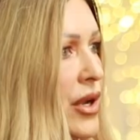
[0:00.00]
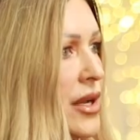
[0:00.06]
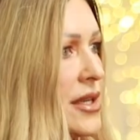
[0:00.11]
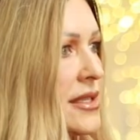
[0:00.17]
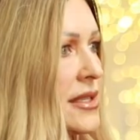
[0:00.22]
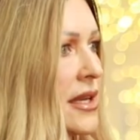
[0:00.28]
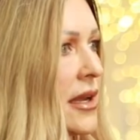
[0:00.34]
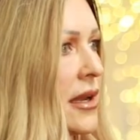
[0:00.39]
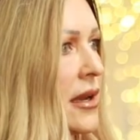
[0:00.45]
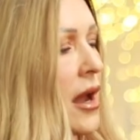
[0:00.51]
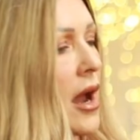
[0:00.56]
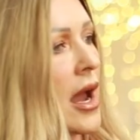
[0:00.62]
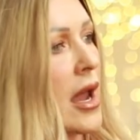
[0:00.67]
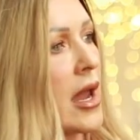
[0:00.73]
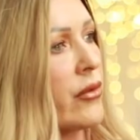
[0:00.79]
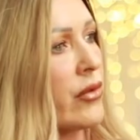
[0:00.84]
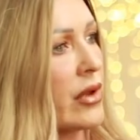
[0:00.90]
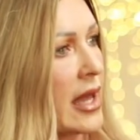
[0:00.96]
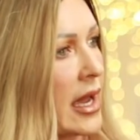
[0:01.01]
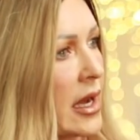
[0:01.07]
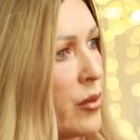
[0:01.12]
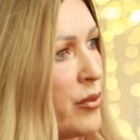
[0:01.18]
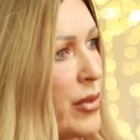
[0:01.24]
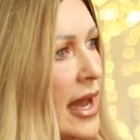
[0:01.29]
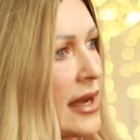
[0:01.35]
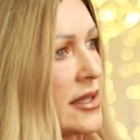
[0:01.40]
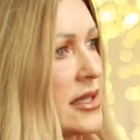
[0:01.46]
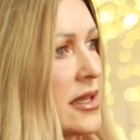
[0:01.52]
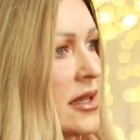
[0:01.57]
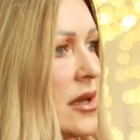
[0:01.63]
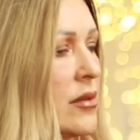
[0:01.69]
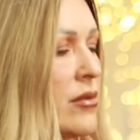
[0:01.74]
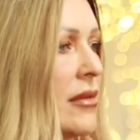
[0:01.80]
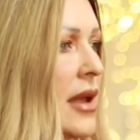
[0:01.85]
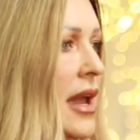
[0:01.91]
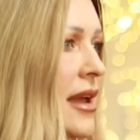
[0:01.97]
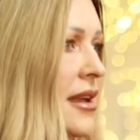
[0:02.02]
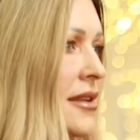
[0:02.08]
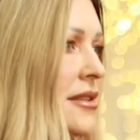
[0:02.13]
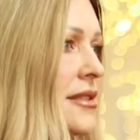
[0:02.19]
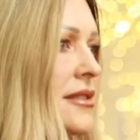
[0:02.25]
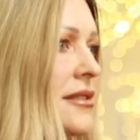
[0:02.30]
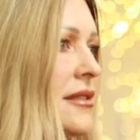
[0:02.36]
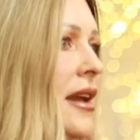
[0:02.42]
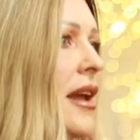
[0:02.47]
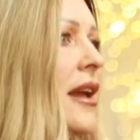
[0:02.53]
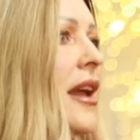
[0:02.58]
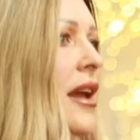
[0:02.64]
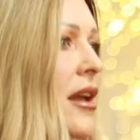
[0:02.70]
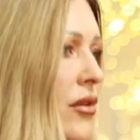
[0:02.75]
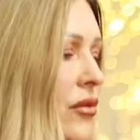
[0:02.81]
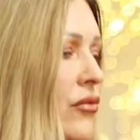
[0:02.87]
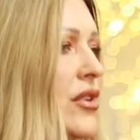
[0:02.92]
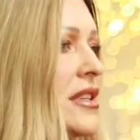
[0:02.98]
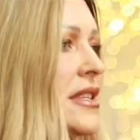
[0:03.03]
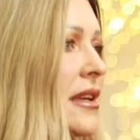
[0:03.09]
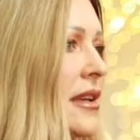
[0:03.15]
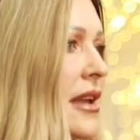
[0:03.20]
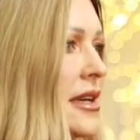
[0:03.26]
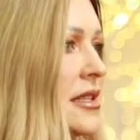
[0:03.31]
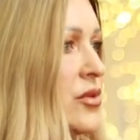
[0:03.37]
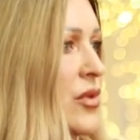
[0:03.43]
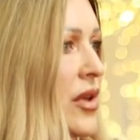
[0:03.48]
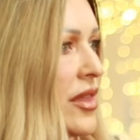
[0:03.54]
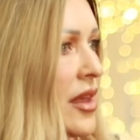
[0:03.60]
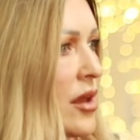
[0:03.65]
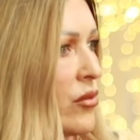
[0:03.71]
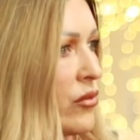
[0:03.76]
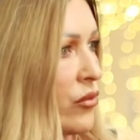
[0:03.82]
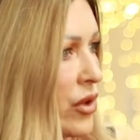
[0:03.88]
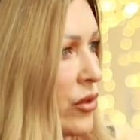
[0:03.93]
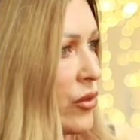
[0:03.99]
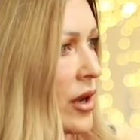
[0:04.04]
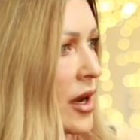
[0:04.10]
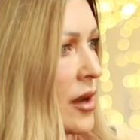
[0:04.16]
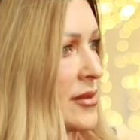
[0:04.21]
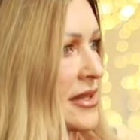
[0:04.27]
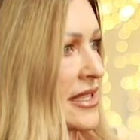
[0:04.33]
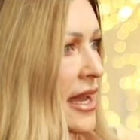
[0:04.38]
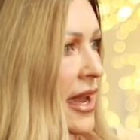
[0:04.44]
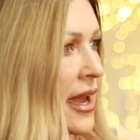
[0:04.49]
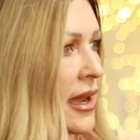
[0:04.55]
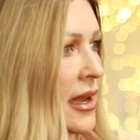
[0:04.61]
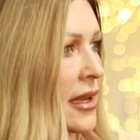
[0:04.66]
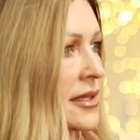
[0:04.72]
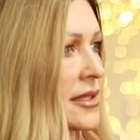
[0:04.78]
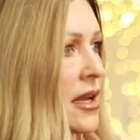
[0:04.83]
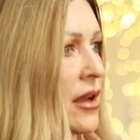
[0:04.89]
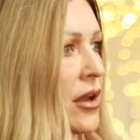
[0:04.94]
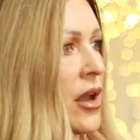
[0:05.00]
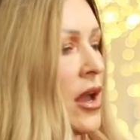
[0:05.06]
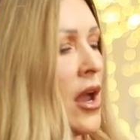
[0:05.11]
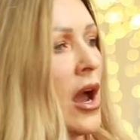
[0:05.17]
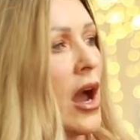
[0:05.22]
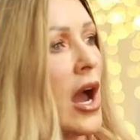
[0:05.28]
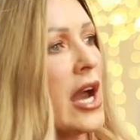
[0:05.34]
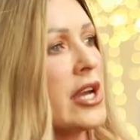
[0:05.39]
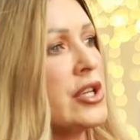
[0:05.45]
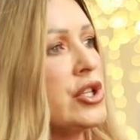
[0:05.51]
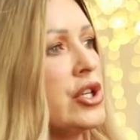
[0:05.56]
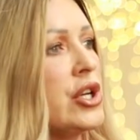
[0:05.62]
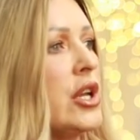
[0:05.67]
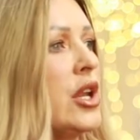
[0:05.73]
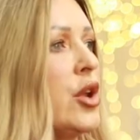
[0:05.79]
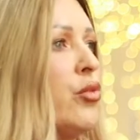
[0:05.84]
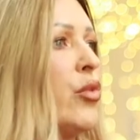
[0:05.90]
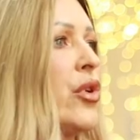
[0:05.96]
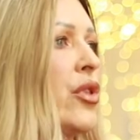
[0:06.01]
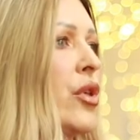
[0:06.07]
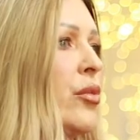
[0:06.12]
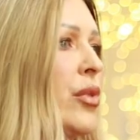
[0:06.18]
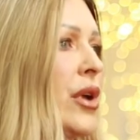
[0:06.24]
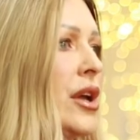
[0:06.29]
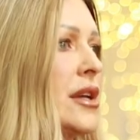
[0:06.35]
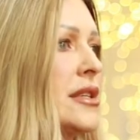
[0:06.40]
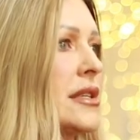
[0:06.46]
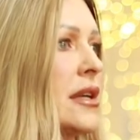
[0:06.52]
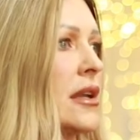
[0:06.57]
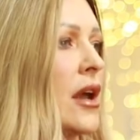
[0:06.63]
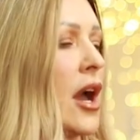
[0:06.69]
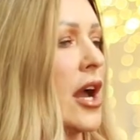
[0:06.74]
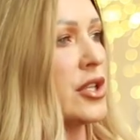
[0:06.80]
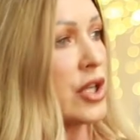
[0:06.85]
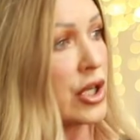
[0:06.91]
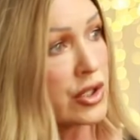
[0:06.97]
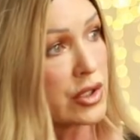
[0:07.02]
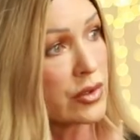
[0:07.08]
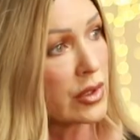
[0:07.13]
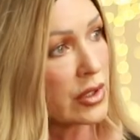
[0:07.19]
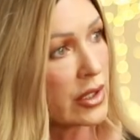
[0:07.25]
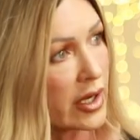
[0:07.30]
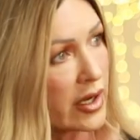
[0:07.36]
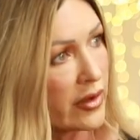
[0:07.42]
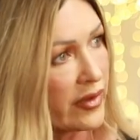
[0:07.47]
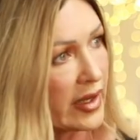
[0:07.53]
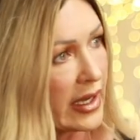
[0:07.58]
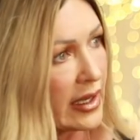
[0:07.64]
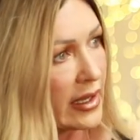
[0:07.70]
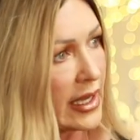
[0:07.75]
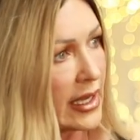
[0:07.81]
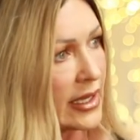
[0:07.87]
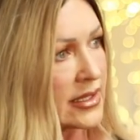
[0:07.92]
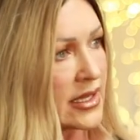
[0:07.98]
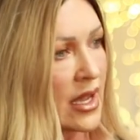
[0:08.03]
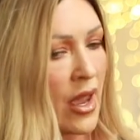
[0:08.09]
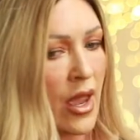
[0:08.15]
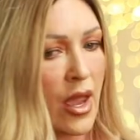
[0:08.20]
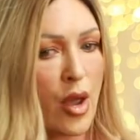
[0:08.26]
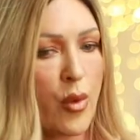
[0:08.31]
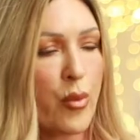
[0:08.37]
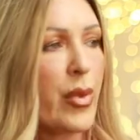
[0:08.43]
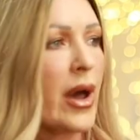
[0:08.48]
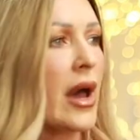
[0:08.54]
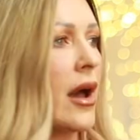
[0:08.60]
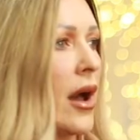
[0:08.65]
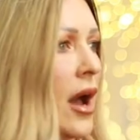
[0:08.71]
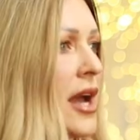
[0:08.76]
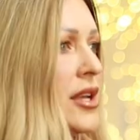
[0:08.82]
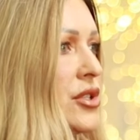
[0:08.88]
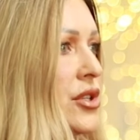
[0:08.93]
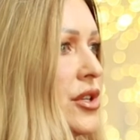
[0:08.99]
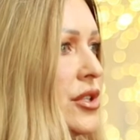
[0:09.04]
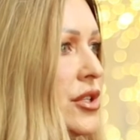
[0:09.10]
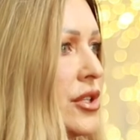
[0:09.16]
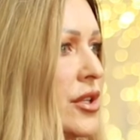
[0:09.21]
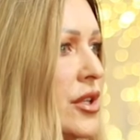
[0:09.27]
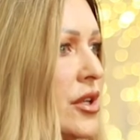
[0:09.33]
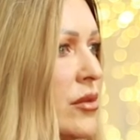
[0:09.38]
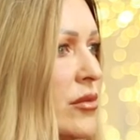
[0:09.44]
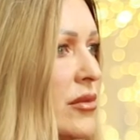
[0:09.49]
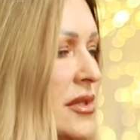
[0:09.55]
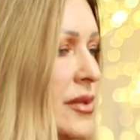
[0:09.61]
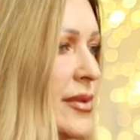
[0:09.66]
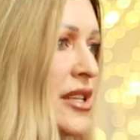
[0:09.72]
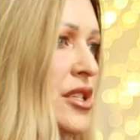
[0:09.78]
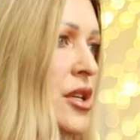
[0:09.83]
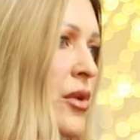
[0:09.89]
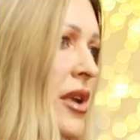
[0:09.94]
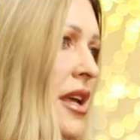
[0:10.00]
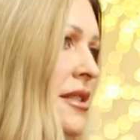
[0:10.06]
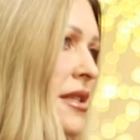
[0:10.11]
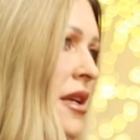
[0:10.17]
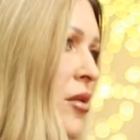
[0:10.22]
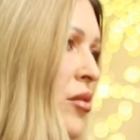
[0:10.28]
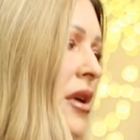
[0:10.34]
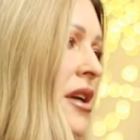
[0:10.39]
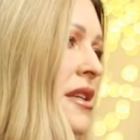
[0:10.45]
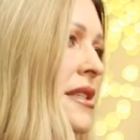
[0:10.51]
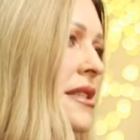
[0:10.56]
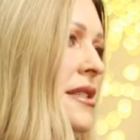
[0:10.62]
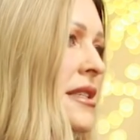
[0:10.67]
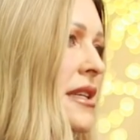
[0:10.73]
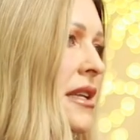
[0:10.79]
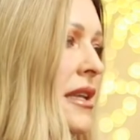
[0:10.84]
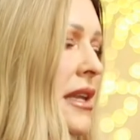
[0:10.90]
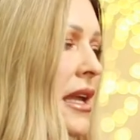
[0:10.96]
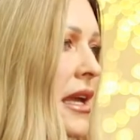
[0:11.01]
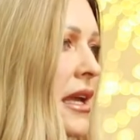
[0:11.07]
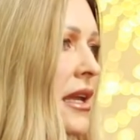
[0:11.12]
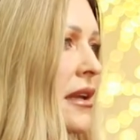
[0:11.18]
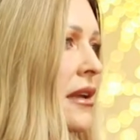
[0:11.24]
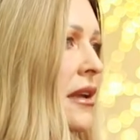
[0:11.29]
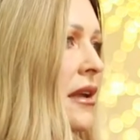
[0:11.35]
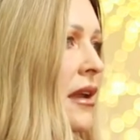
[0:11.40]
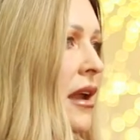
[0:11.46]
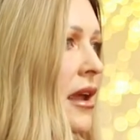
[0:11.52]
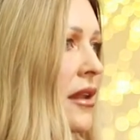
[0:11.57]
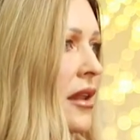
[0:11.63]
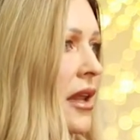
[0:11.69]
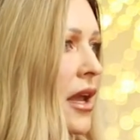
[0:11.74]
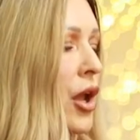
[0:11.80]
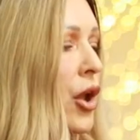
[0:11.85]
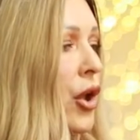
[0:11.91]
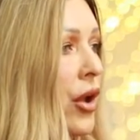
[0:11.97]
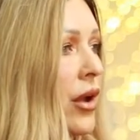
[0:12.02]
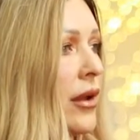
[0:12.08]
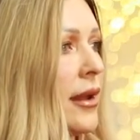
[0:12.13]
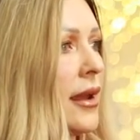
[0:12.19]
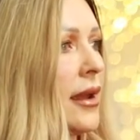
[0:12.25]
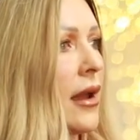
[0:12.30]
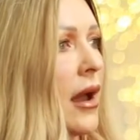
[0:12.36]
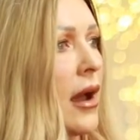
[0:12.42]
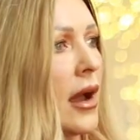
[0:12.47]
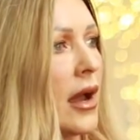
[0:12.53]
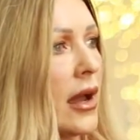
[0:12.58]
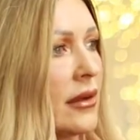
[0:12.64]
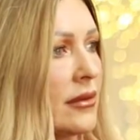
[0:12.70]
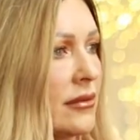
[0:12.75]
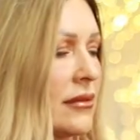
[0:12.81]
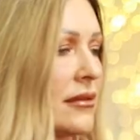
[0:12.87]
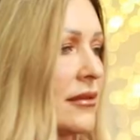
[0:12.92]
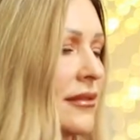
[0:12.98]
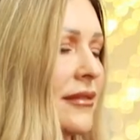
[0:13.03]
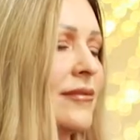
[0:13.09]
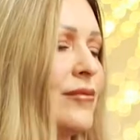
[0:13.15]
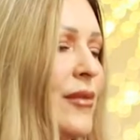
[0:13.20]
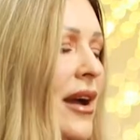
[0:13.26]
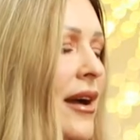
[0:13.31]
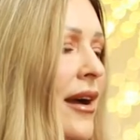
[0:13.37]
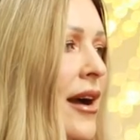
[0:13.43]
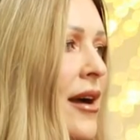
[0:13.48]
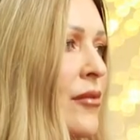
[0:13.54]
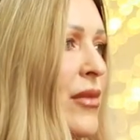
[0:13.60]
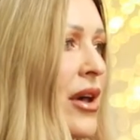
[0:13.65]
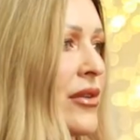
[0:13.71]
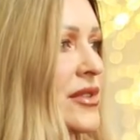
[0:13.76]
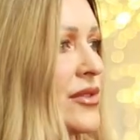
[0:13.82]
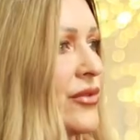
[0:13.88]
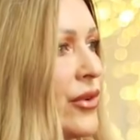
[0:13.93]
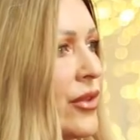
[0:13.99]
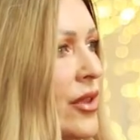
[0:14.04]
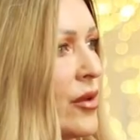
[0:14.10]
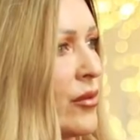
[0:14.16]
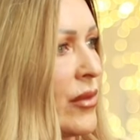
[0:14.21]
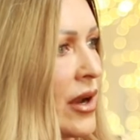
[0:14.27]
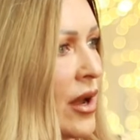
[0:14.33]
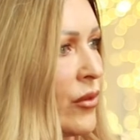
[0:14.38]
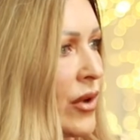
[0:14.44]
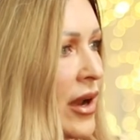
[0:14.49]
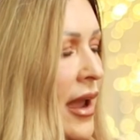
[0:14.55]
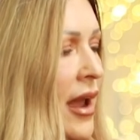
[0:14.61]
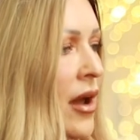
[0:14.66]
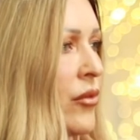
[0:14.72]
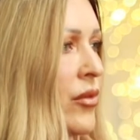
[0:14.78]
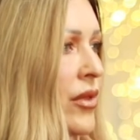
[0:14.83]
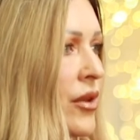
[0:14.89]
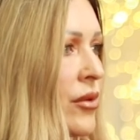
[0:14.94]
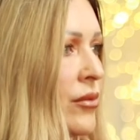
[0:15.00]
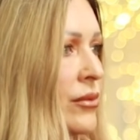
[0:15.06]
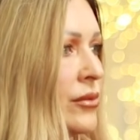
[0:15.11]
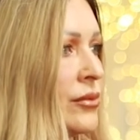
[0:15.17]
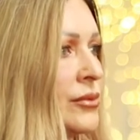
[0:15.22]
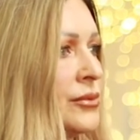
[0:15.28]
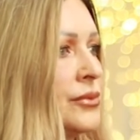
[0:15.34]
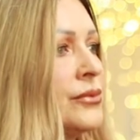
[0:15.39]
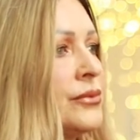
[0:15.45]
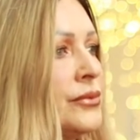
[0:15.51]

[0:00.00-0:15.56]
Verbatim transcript: person, I relate it back to them and it resonates with them with what I'm saying. So I tune in with the person. I don't do a lot of healings, but I do do them, especially when I see a person's in need and, and they're hurting. I my heart melts for them and I want to help them. Mm,